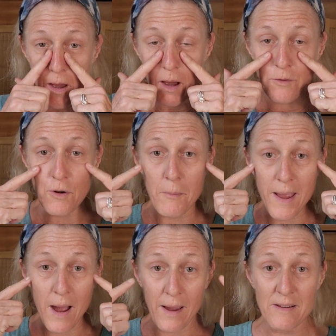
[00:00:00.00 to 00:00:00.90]
Under
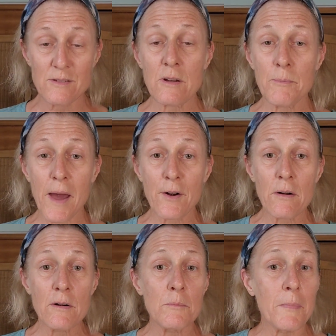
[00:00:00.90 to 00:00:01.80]
my eyes look
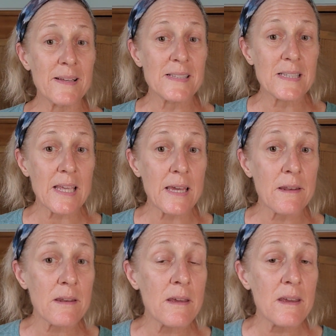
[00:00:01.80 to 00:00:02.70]
better, my
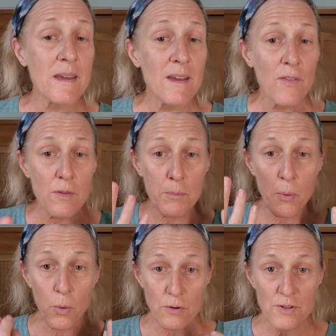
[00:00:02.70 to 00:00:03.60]
skin, the
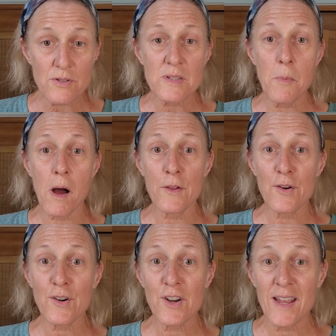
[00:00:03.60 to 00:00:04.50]
pores are
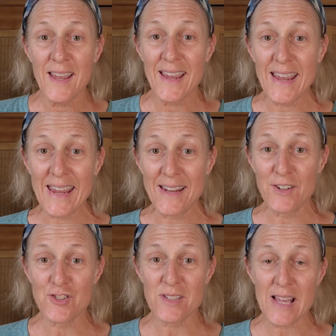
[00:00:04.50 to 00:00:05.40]
smaller, and it
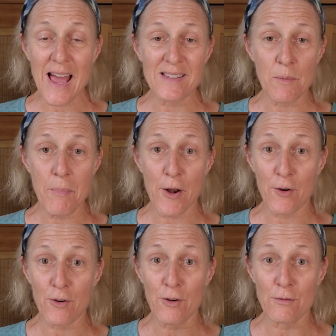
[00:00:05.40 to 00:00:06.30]
just has a
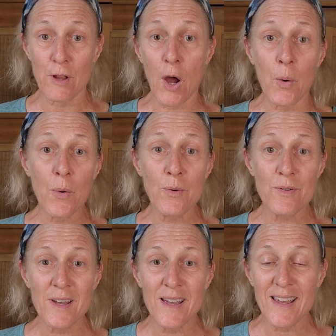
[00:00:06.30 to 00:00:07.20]
better glow
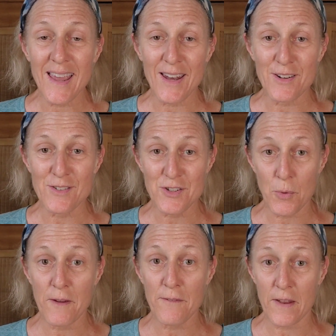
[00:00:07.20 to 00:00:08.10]
and a
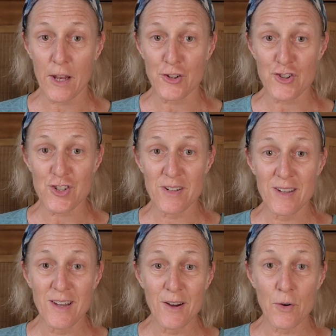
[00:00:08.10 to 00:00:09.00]
dewy finish.
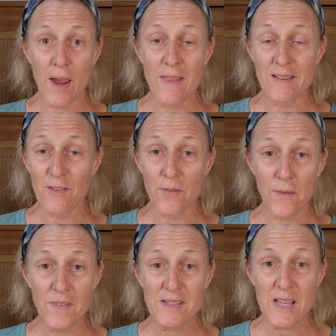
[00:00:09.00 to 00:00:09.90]
Okay, this is
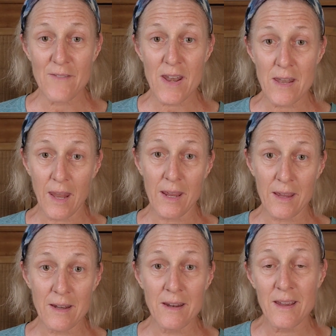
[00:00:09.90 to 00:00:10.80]
57
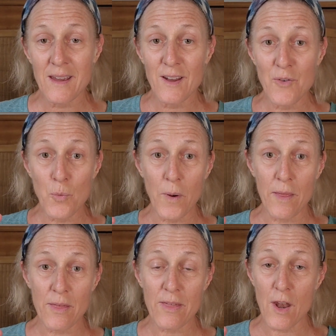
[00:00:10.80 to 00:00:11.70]
naked
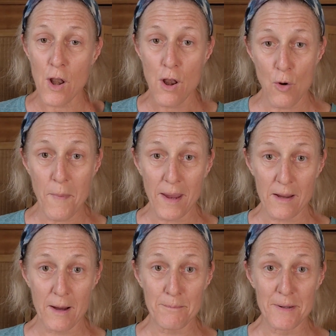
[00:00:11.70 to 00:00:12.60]
with no
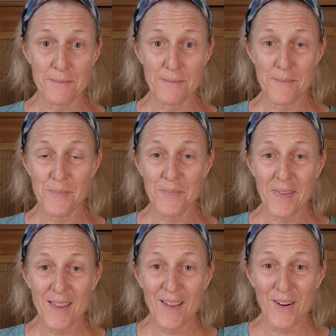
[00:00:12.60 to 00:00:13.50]
makeup.
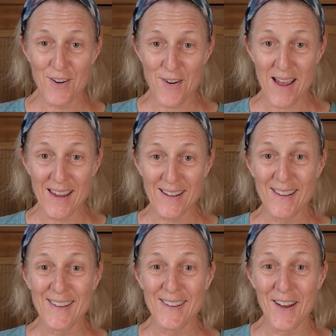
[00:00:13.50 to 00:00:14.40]
All right,
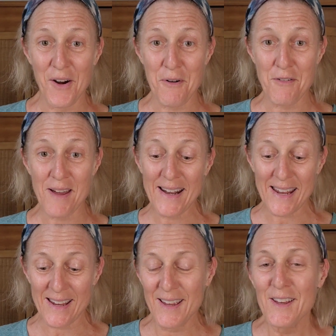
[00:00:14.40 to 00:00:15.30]
are we
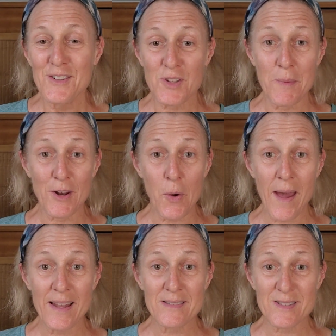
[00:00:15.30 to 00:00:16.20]
ready? So I'm going to go
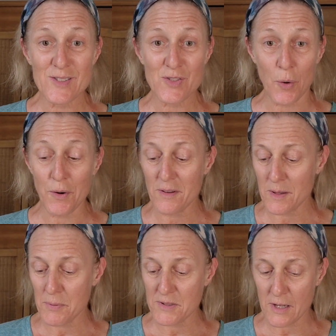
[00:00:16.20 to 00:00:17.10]
ahead and start the
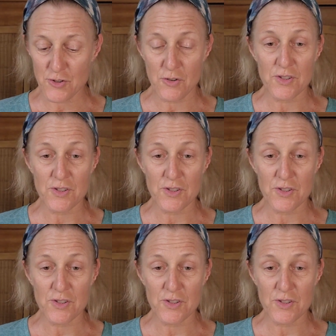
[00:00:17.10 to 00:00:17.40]
procedure.